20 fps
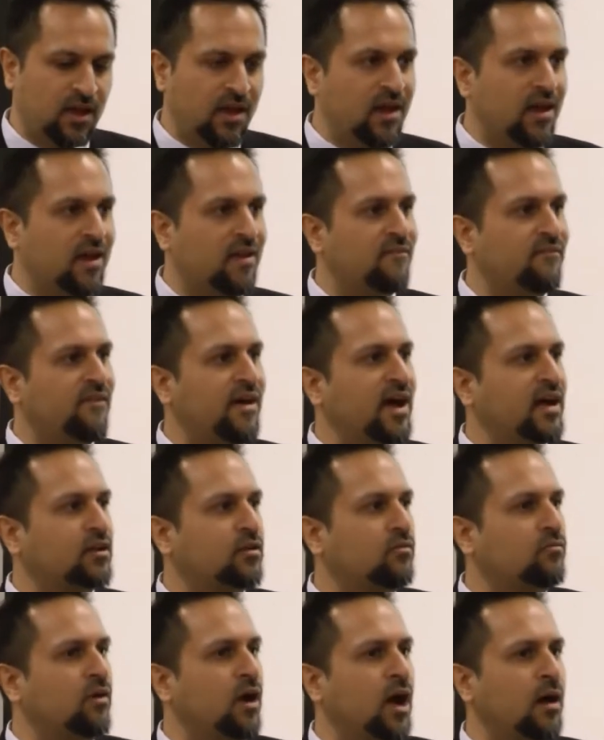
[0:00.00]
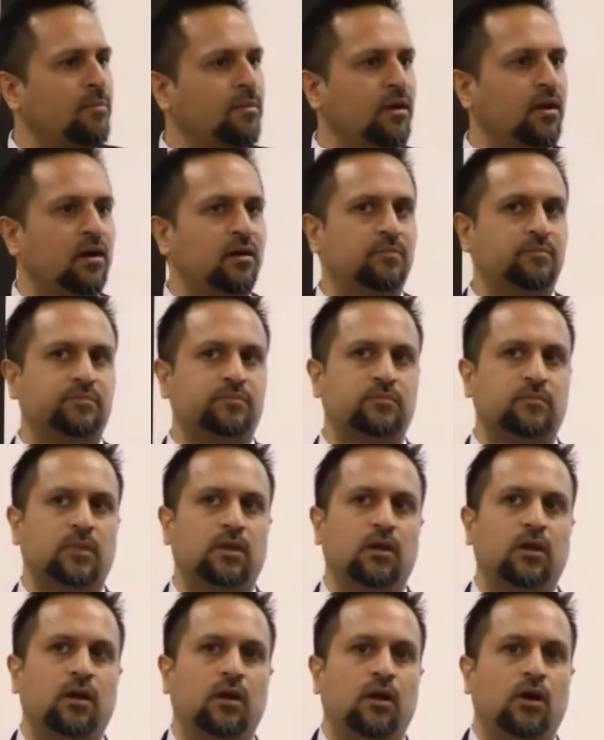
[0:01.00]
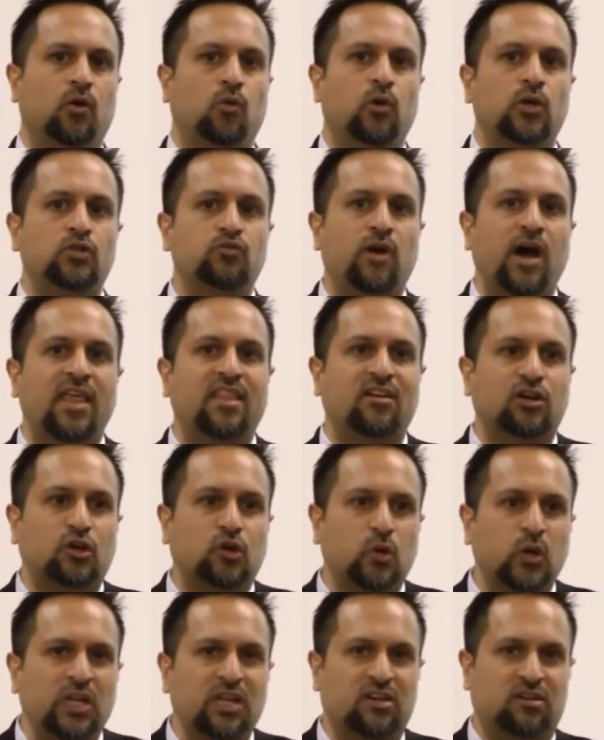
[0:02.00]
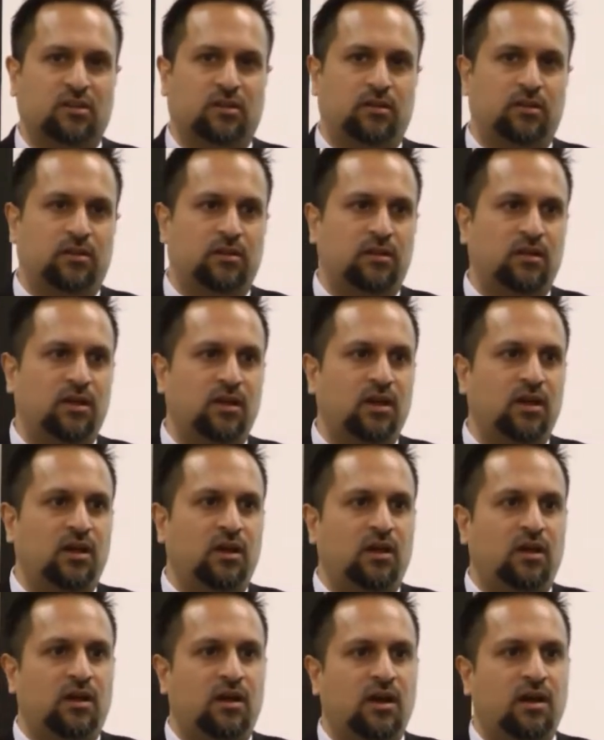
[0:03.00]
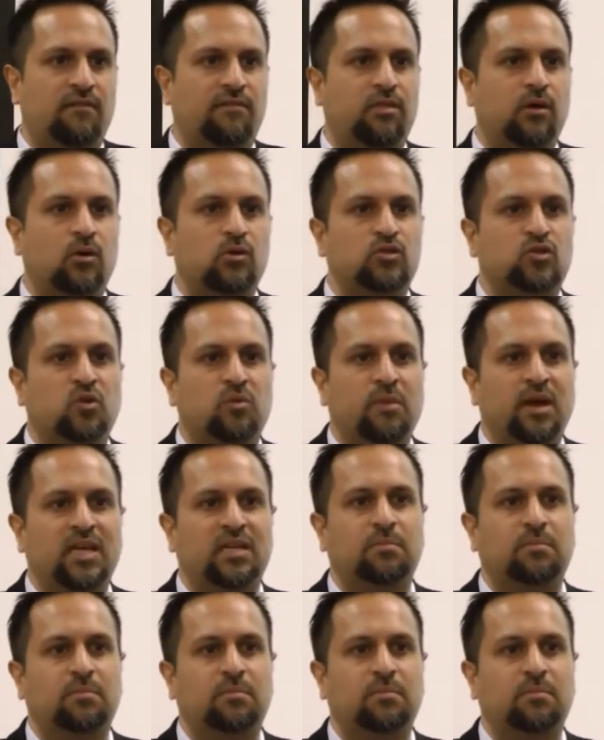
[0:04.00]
In fact, Rabia was rather critical of those who made